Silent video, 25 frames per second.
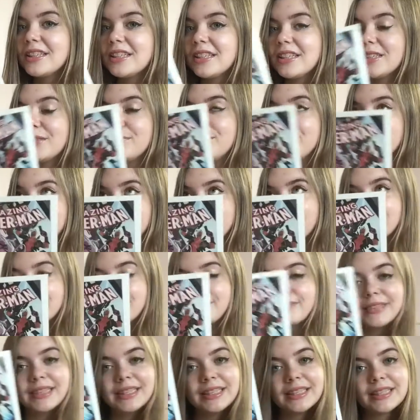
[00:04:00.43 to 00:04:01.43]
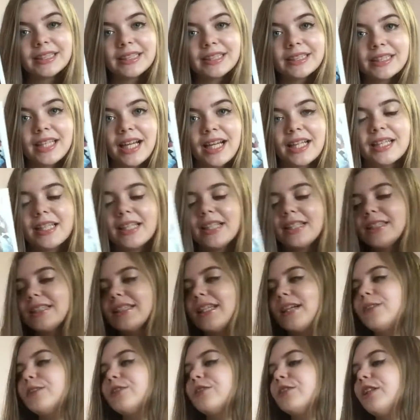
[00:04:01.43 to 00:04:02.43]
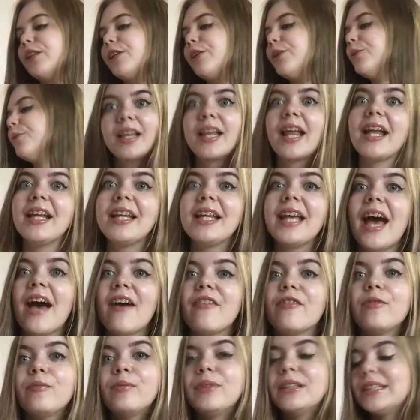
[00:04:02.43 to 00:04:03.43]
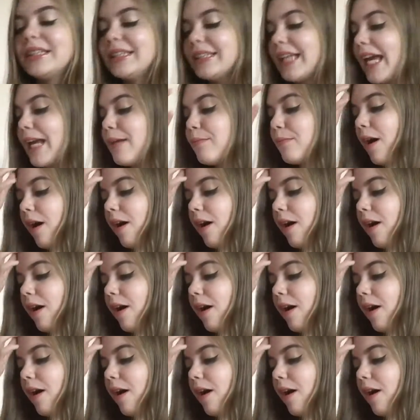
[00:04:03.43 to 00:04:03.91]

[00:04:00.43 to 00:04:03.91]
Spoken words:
to sign this. That was really cool. And yeah, from the same